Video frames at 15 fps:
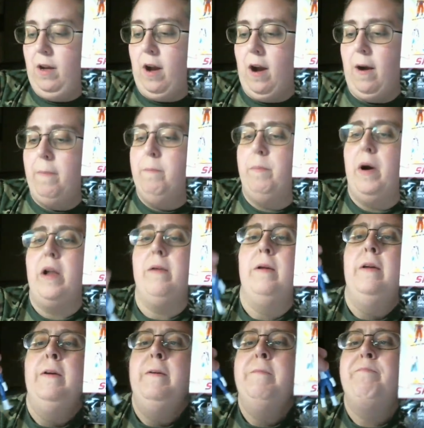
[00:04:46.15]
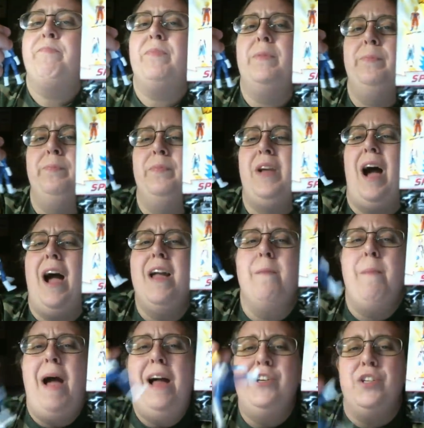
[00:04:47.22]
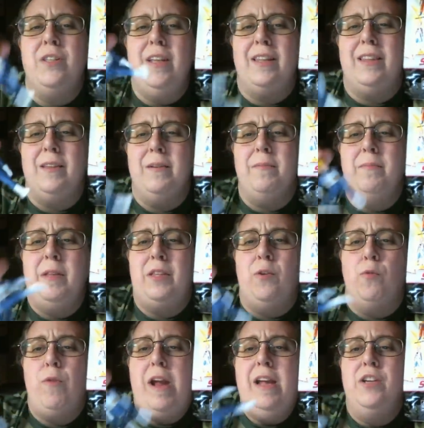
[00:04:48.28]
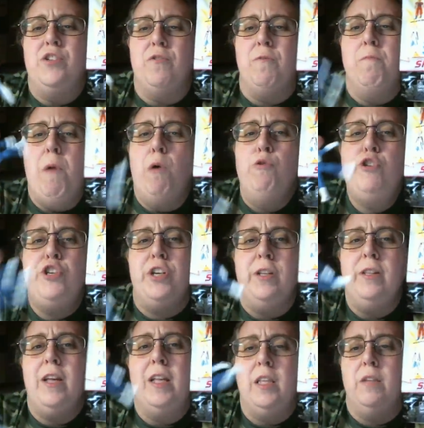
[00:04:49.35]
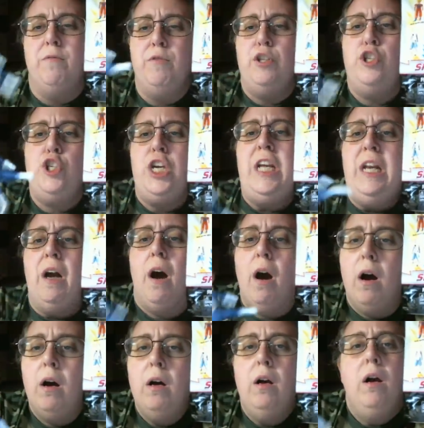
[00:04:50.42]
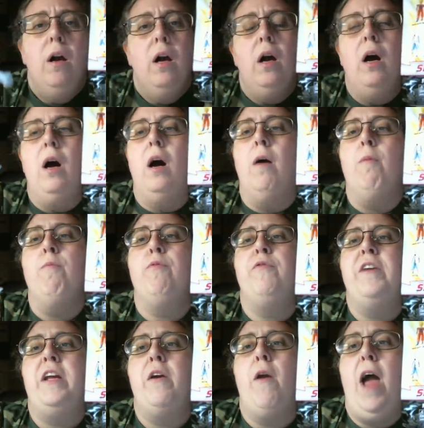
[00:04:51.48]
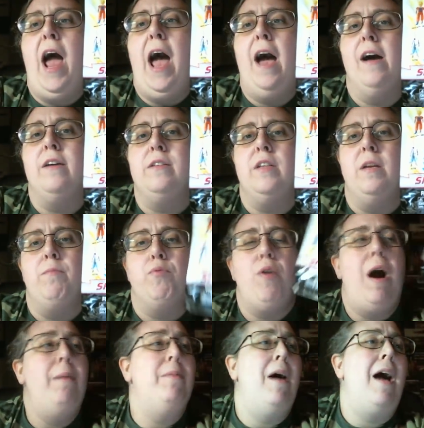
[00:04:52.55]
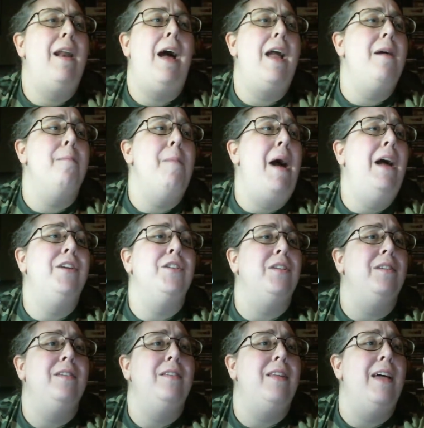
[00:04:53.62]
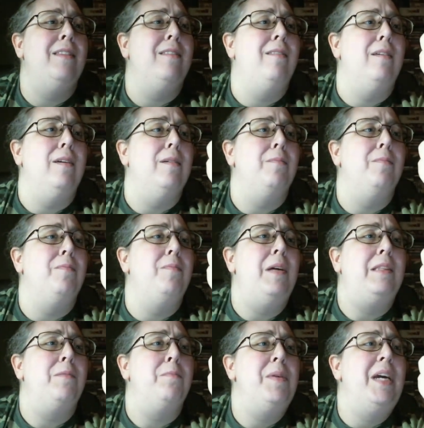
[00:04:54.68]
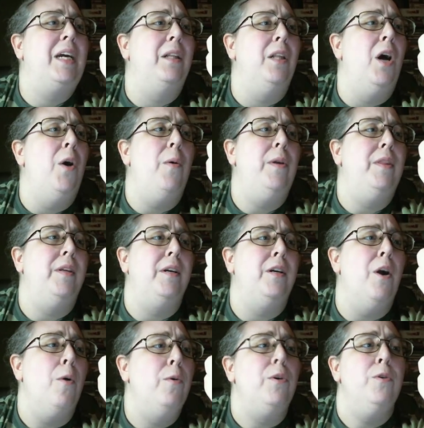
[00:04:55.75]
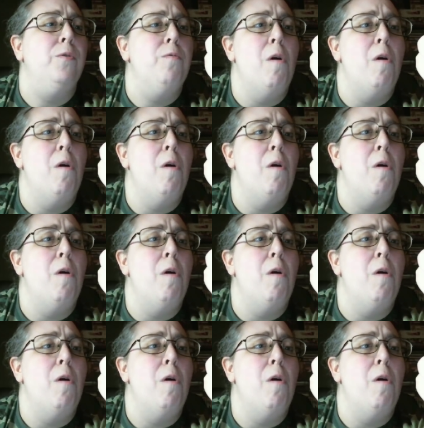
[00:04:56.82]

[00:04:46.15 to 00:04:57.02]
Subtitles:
But I imagine that the range of motion that the Vegeta figure has, and I imagine that the Piccolo and the Goku